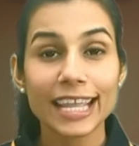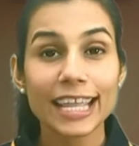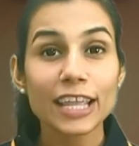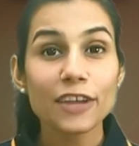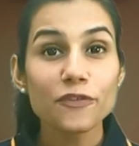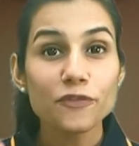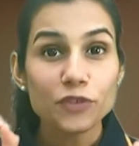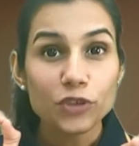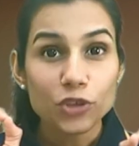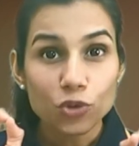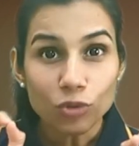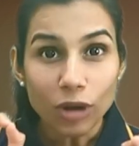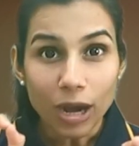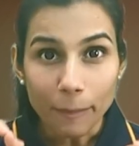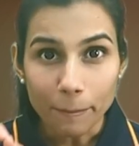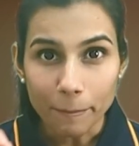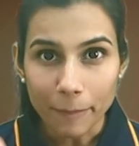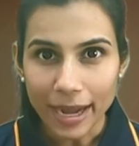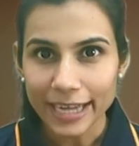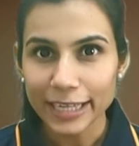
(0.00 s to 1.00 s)
if you
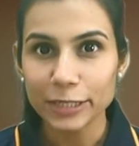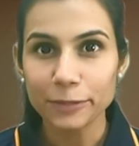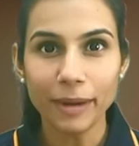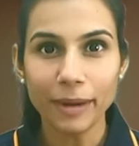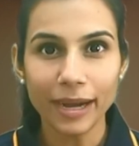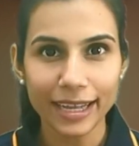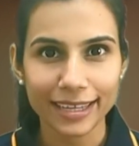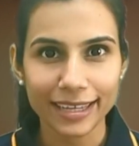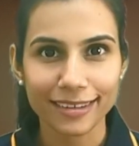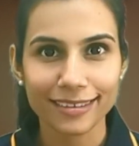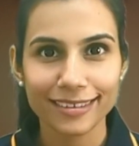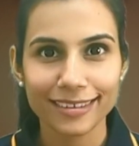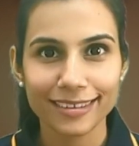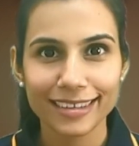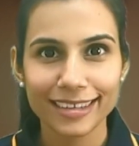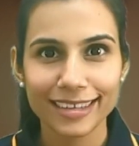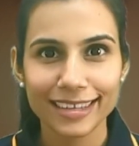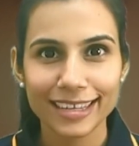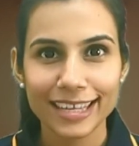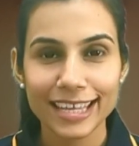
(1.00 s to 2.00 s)
abide by,
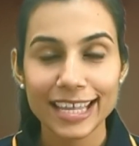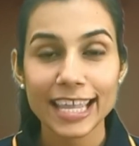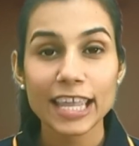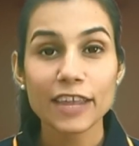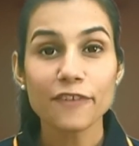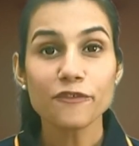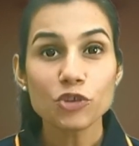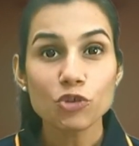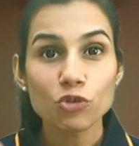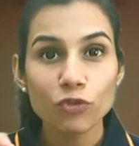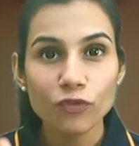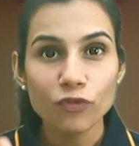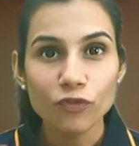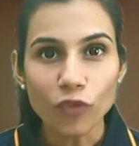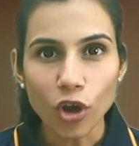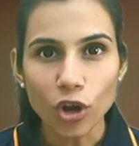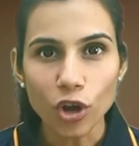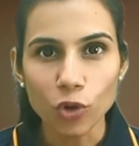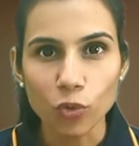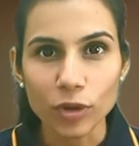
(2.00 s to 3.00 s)
if you
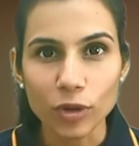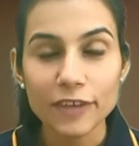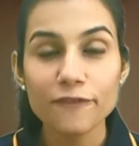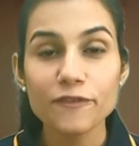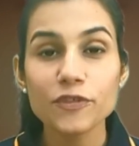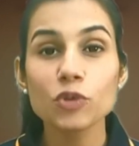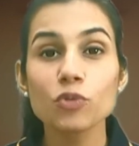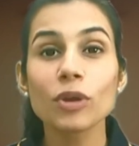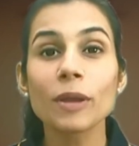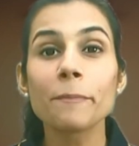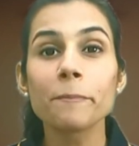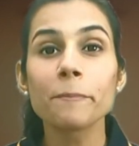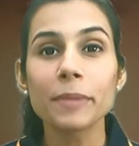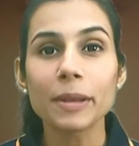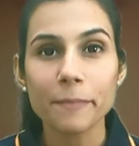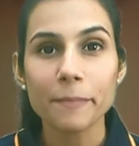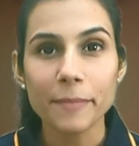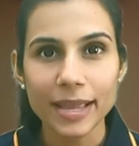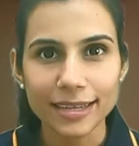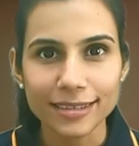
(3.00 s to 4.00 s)
follow, if you
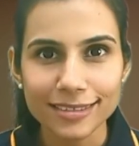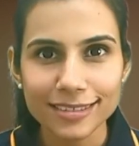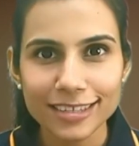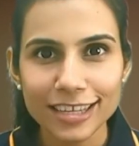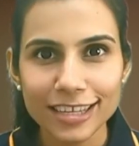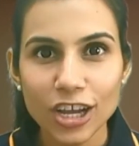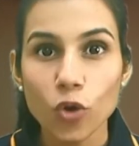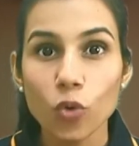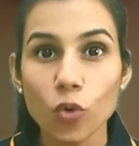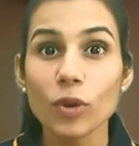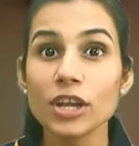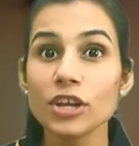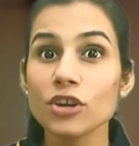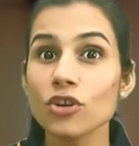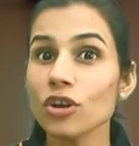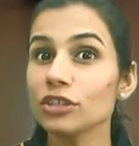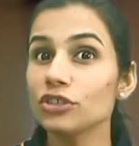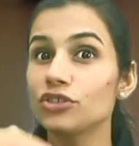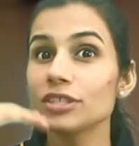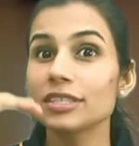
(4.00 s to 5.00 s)
implement, will
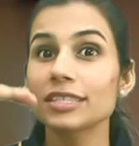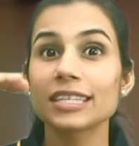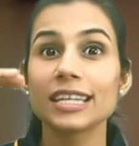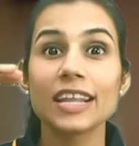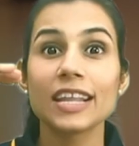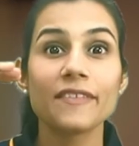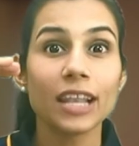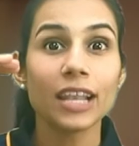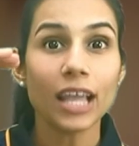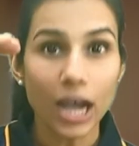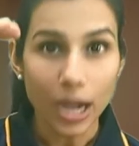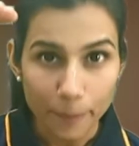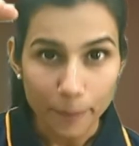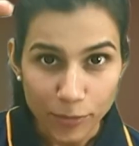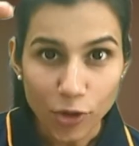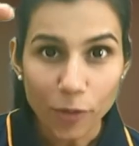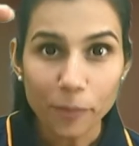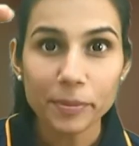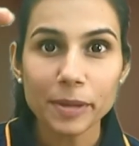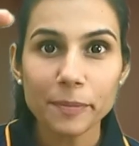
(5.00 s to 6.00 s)
not just level
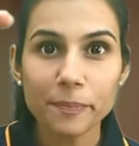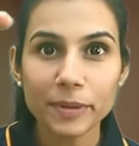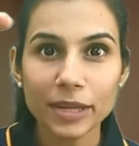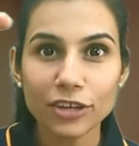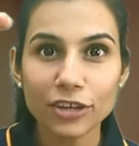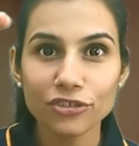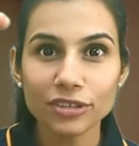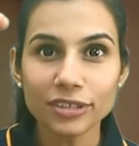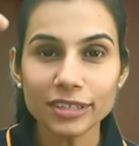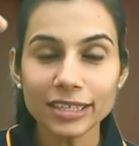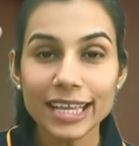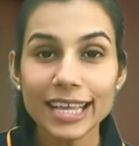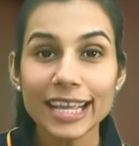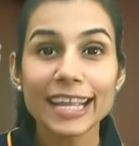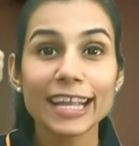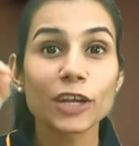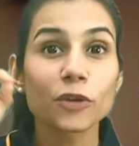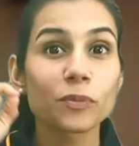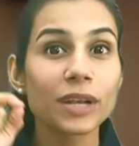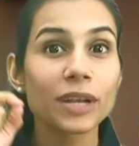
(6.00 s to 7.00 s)
up your preparation,
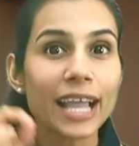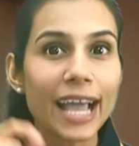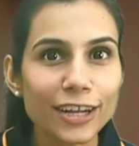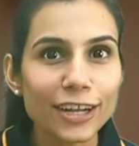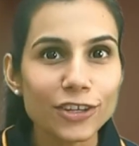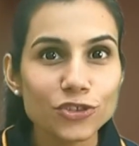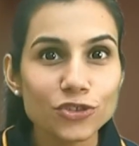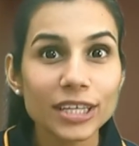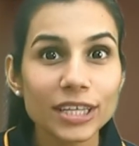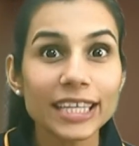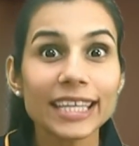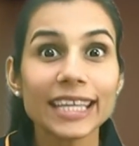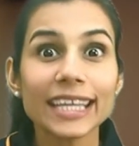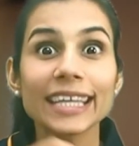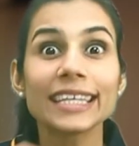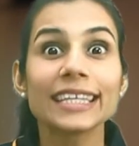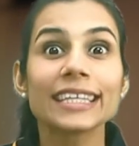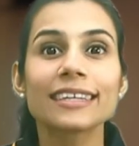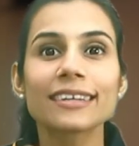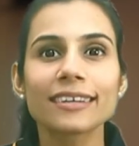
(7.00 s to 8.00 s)
it will actually
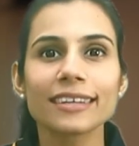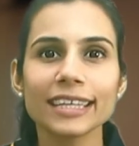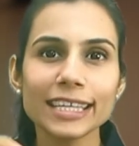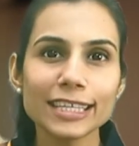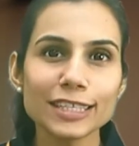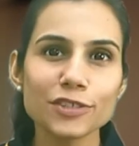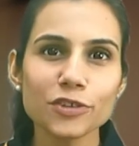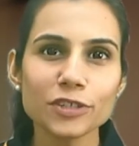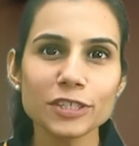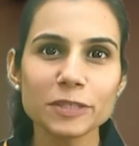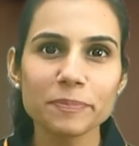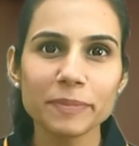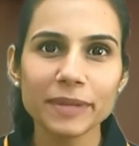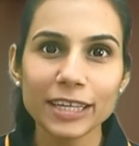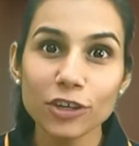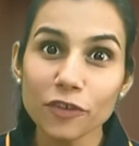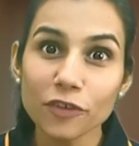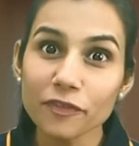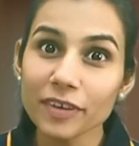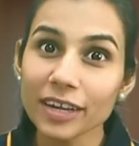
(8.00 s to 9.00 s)
increase your
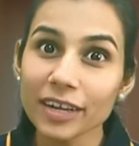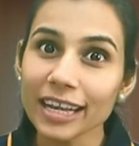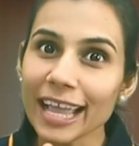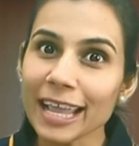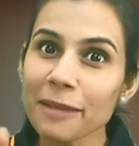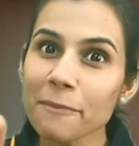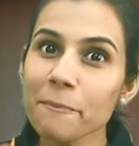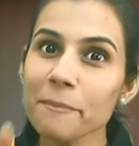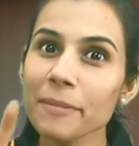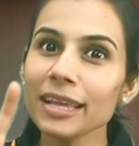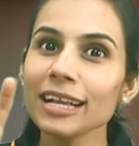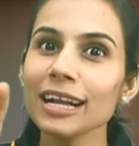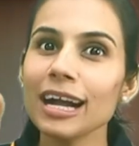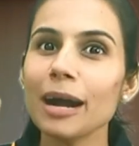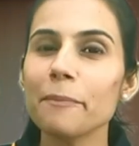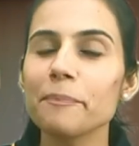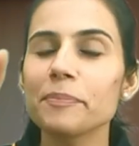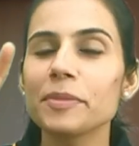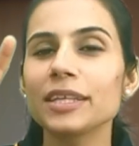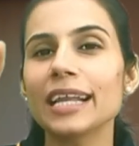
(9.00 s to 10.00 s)
speed of climbing
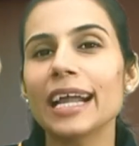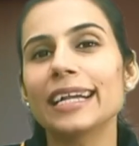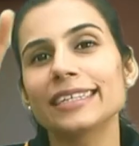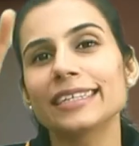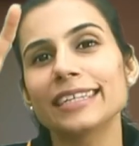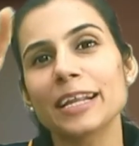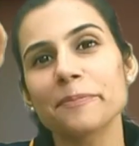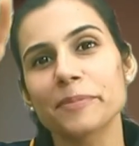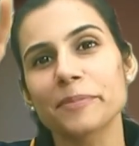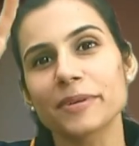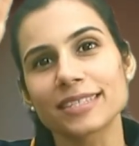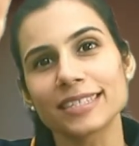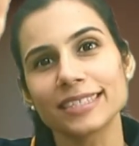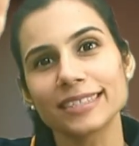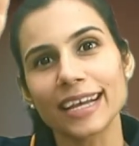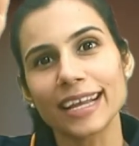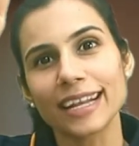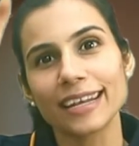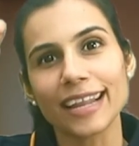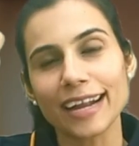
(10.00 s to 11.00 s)
up the 99
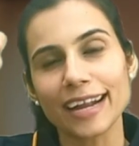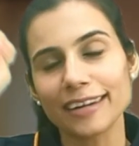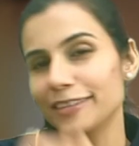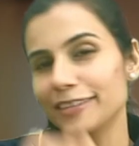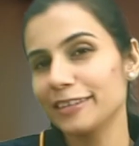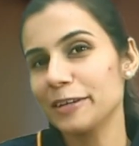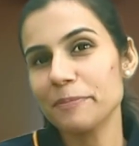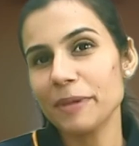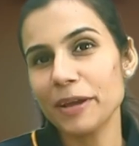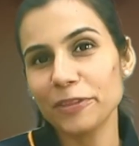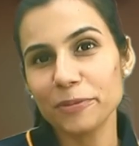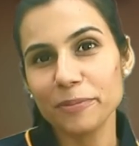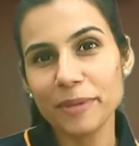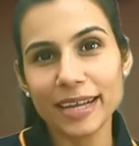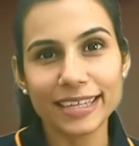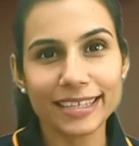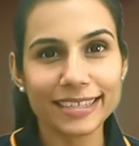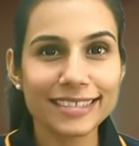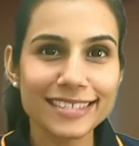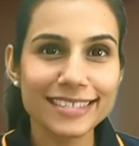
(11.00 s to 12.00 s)
percentile ladder in
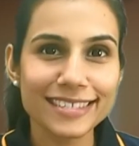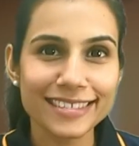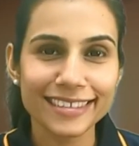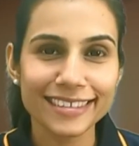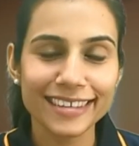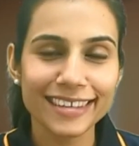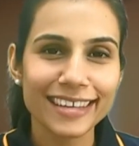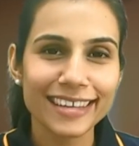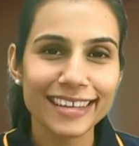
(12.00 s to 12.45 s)
mathematics.